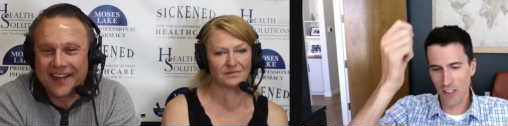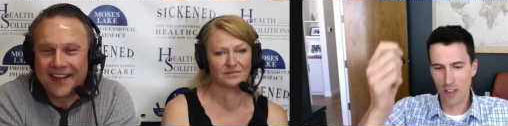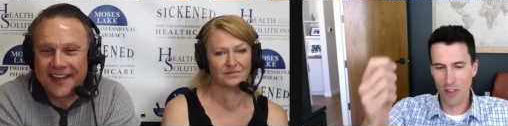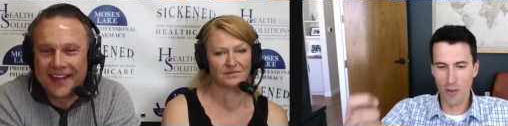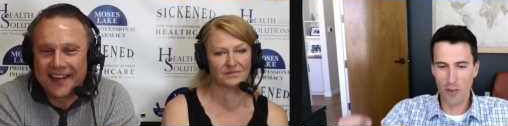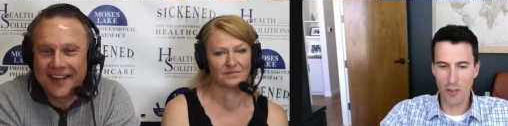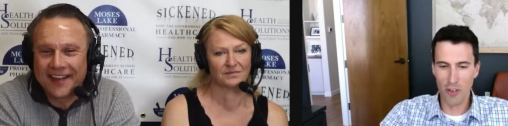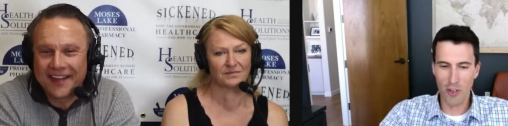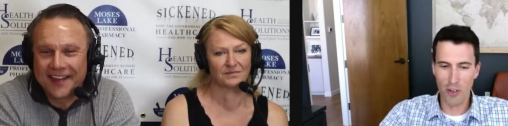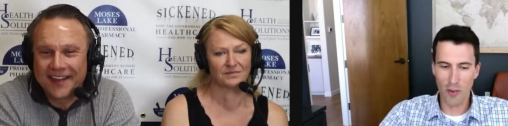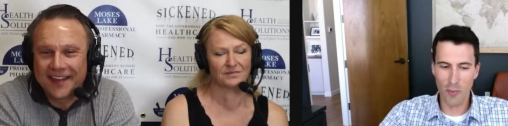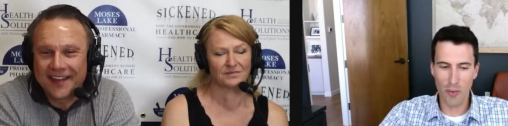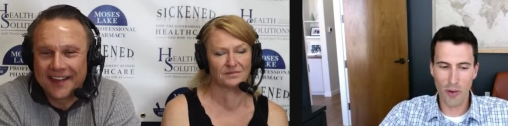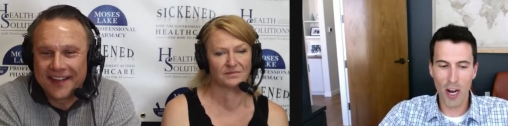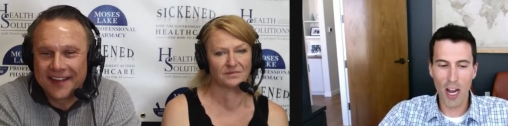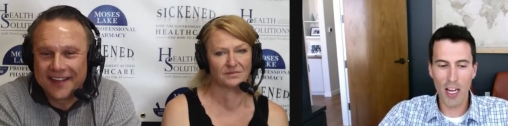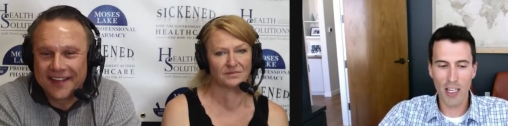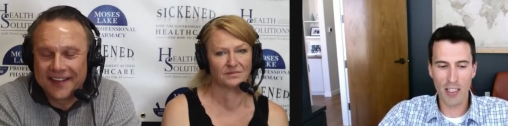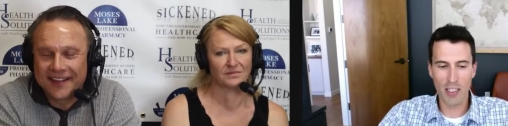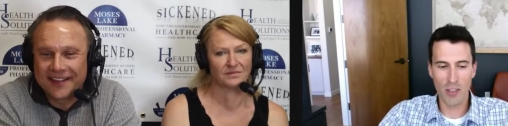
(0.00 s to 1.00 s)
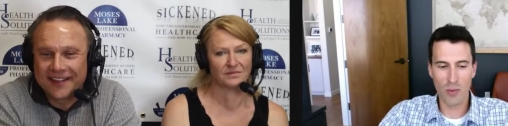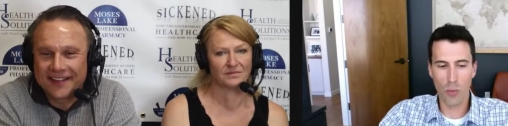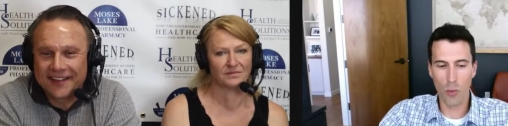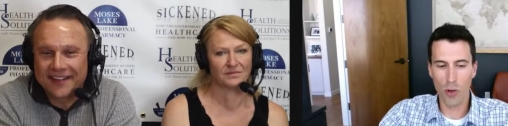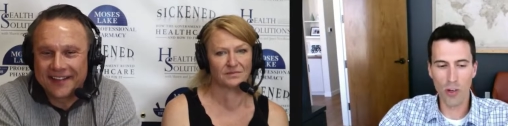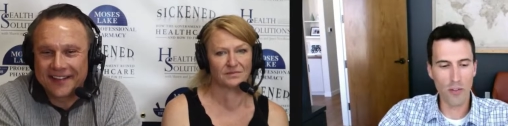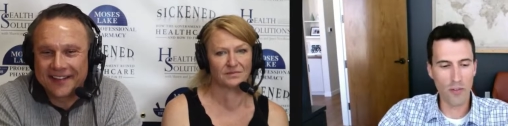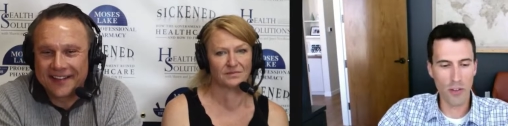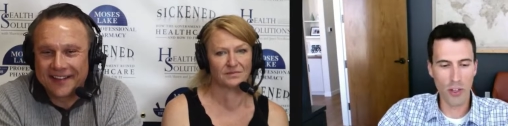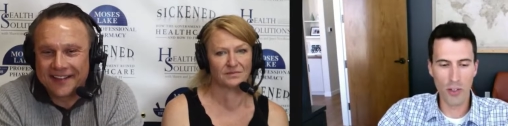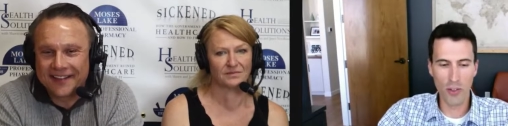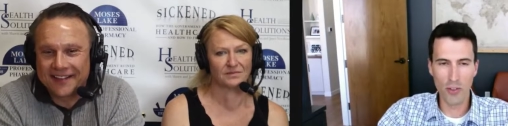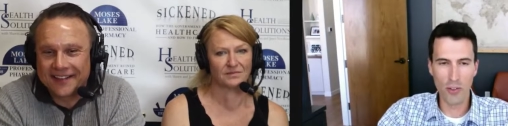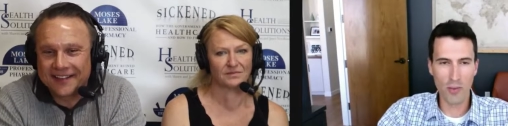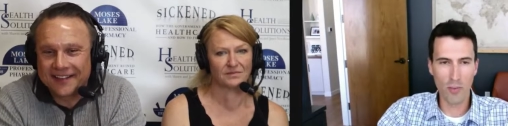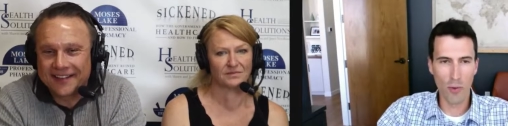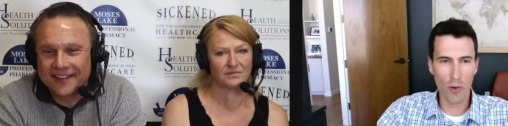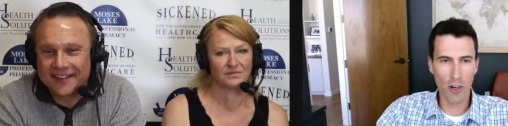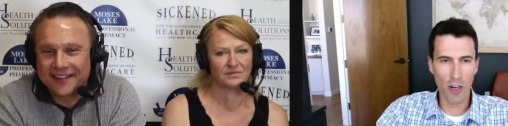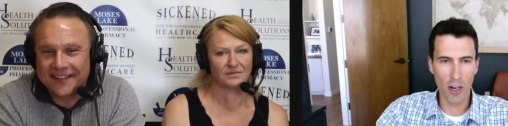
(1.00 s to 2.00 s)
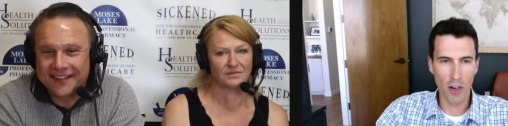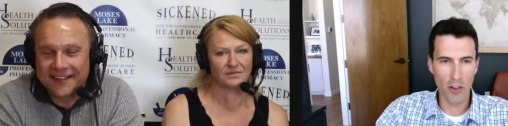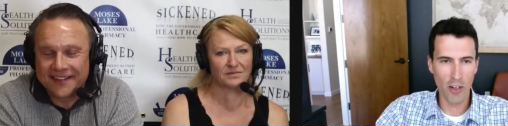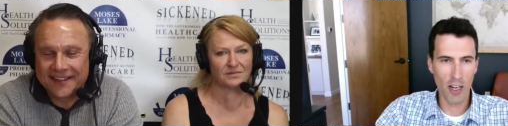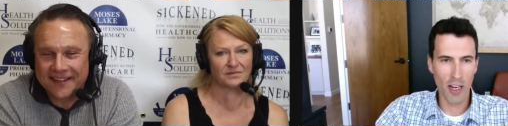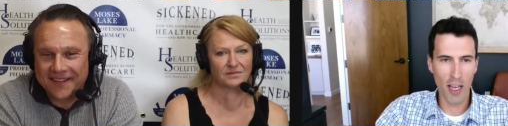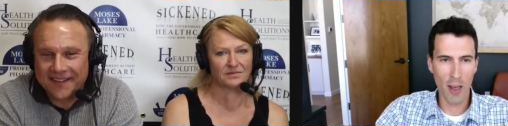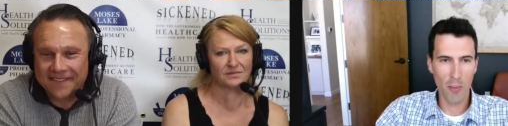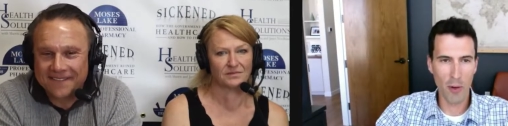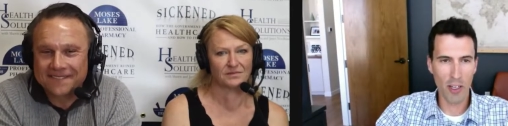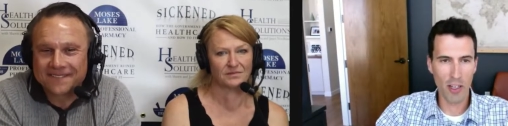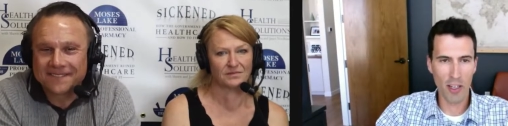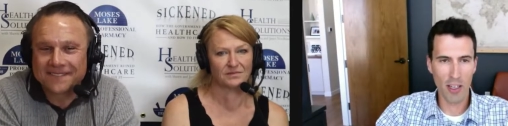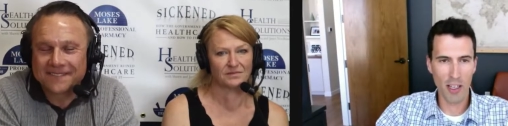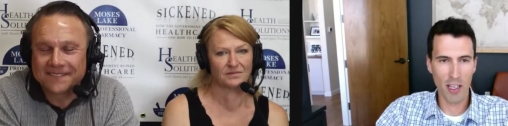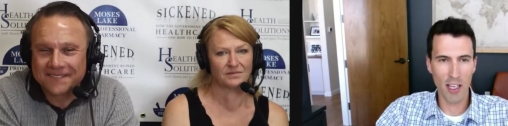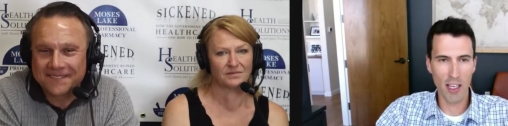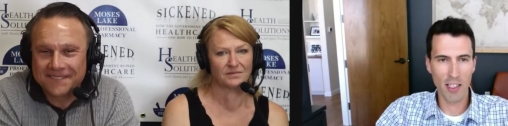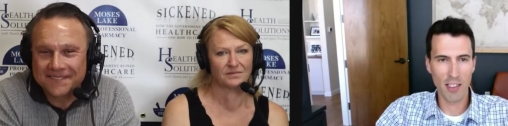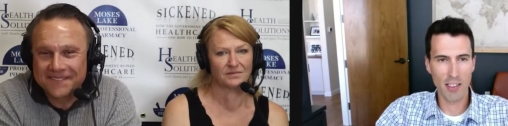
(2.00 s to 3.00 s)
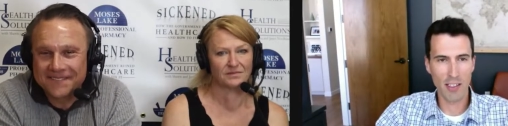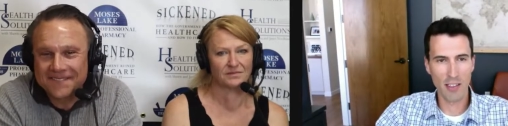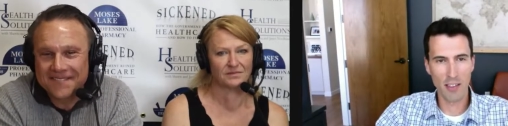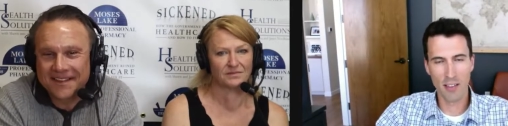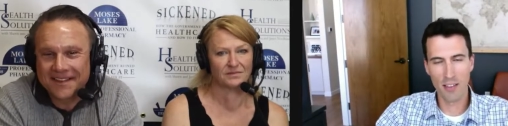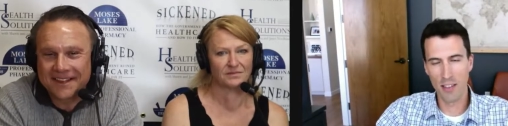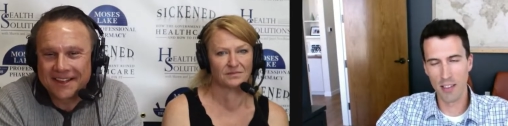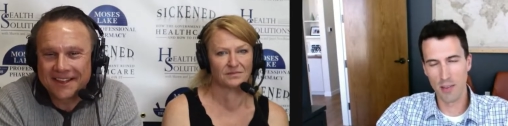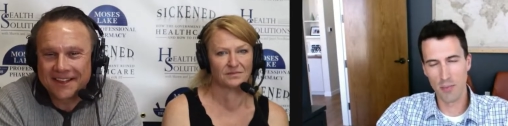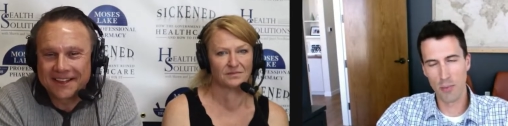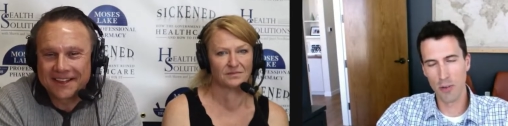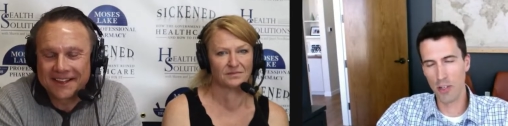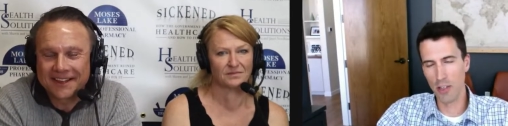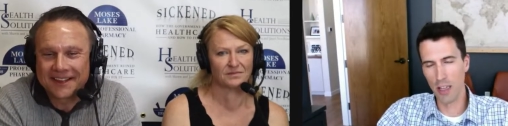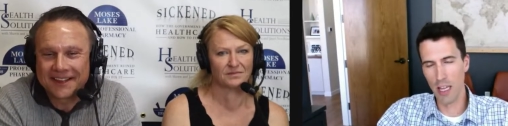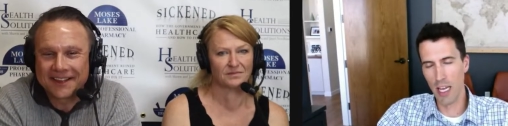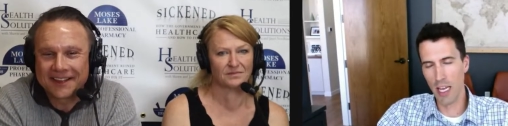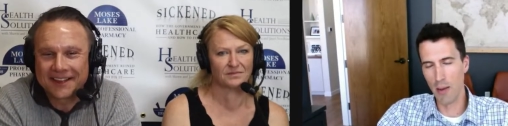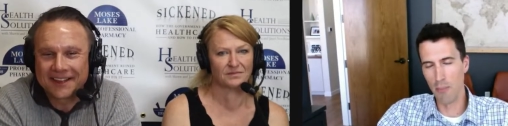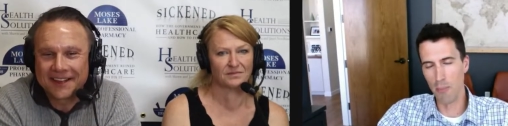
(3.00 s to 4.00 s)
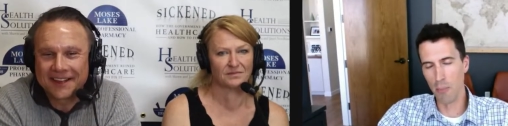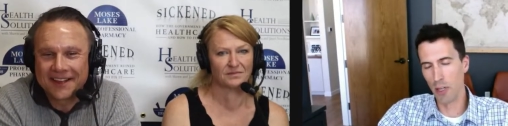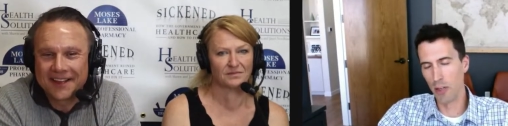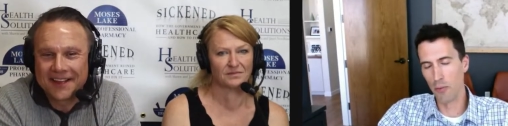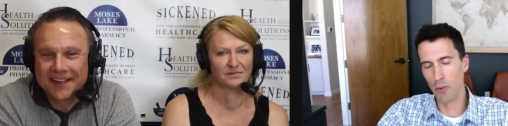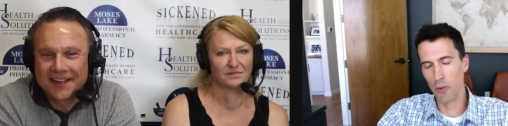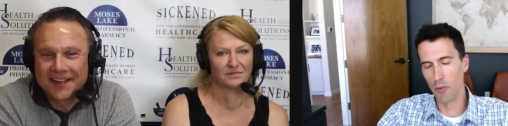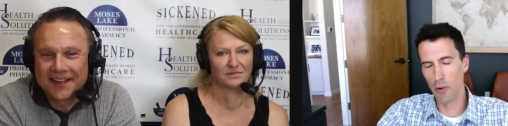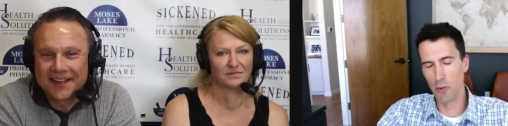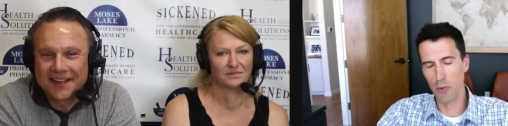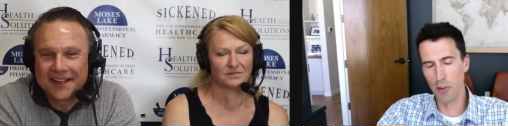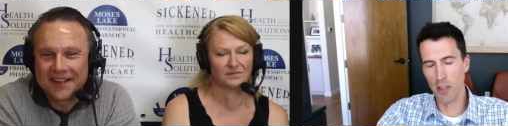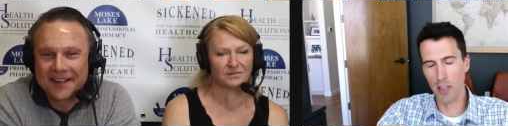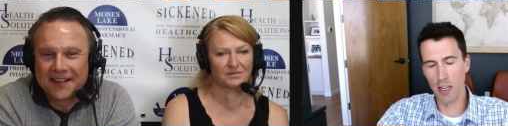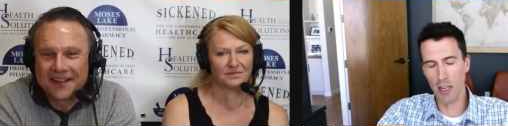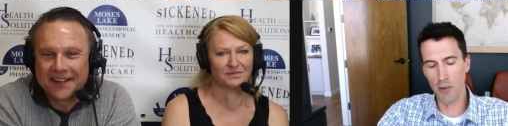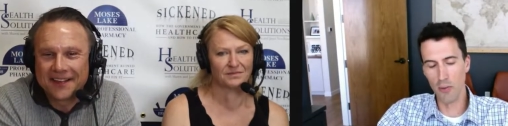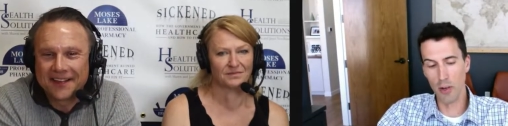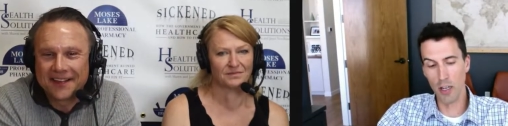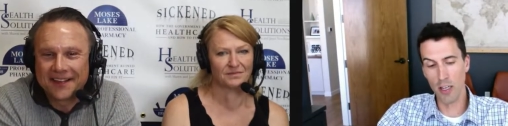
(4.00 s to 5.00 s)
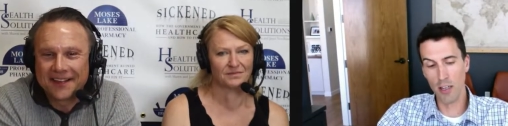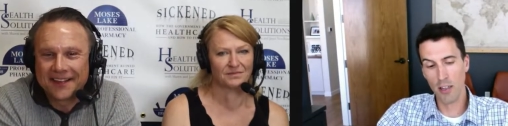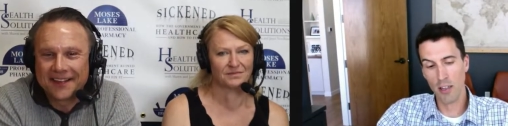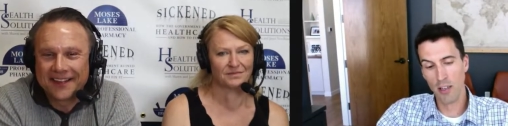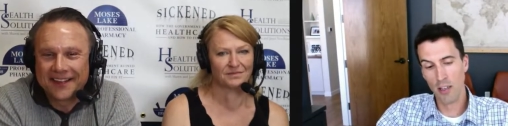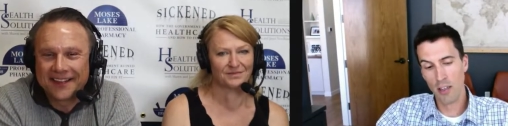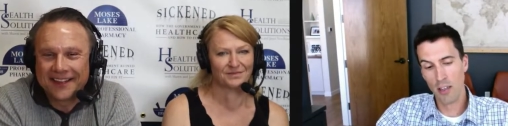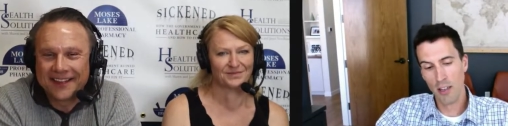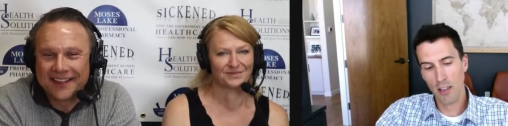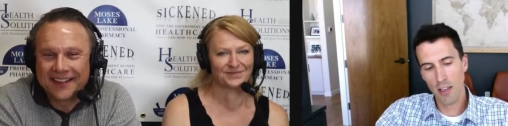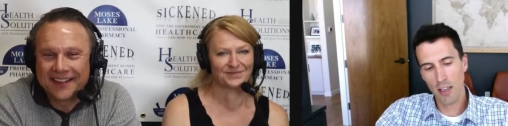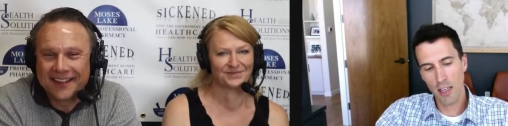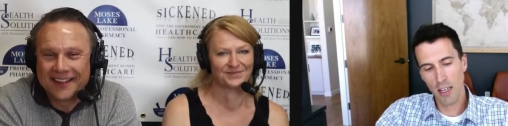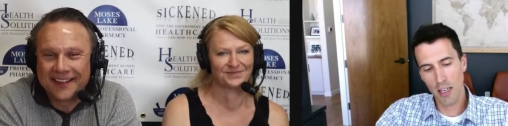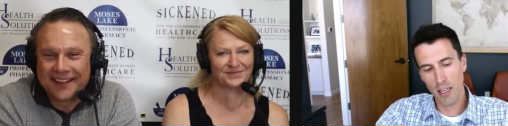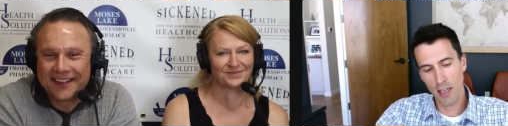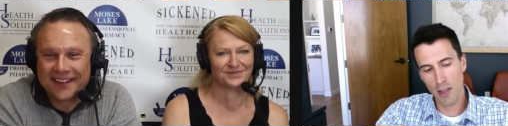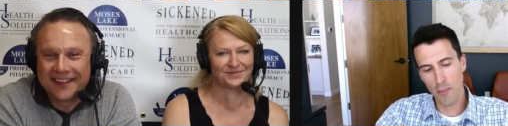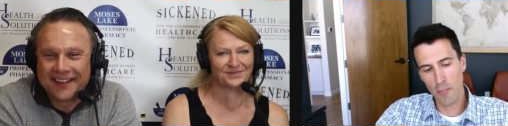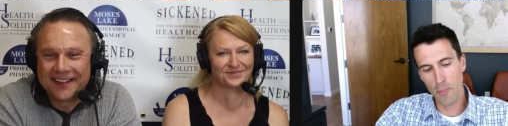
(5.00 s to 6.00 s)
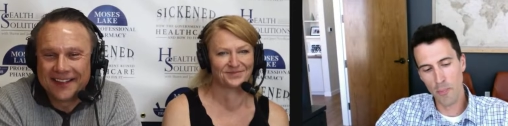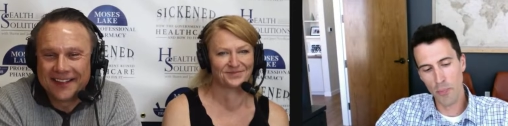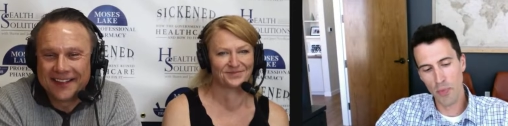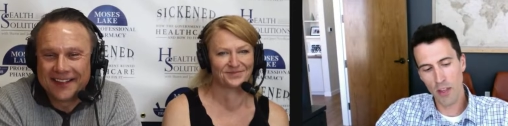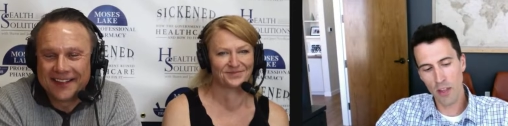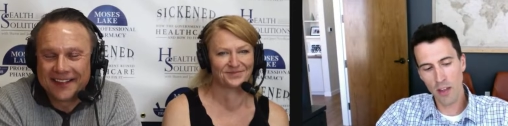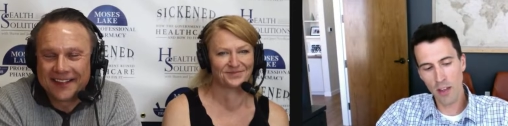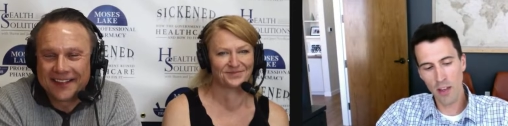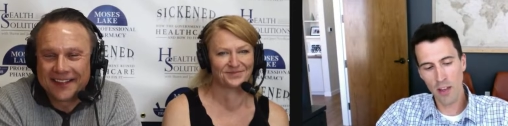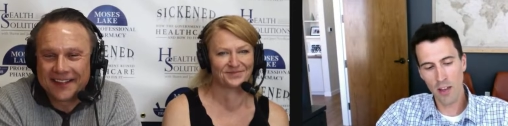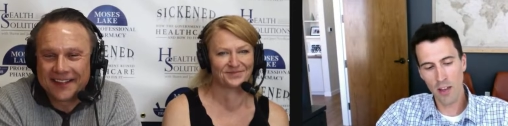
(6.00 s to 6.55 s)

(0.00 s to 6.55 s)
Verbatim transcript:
Speaker 1: your practice workflows more aerodynamic, I guess. Mm-hmm. It's pretty lame, but we went with it anyway. Yeah,